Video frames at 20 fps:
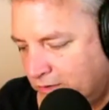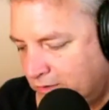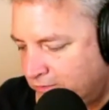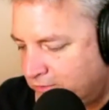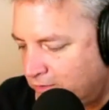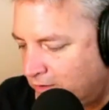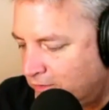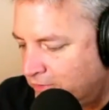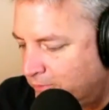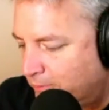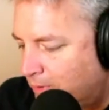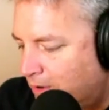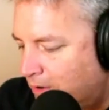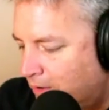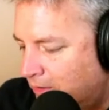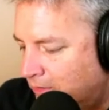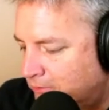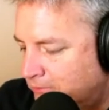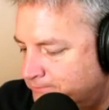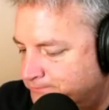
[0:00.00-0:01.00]
Darth
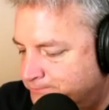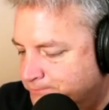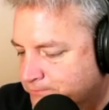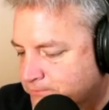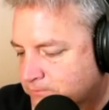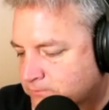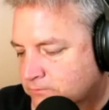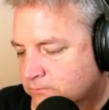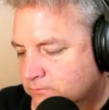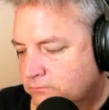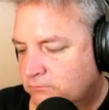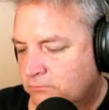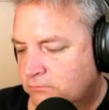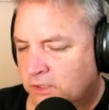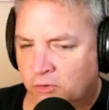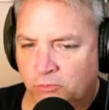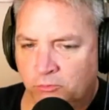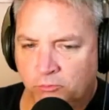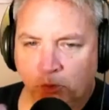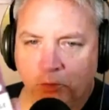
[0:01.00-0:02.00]
Maul,
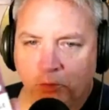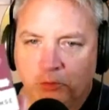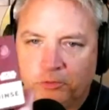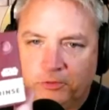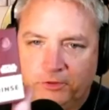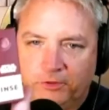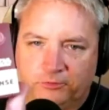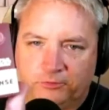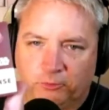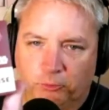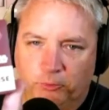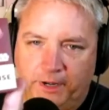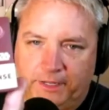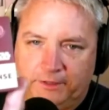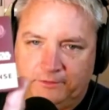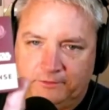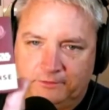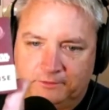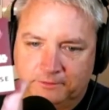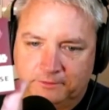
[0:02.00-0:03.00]
Ruthless
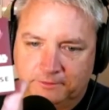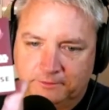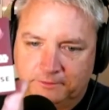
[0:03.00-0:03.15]
Rinse.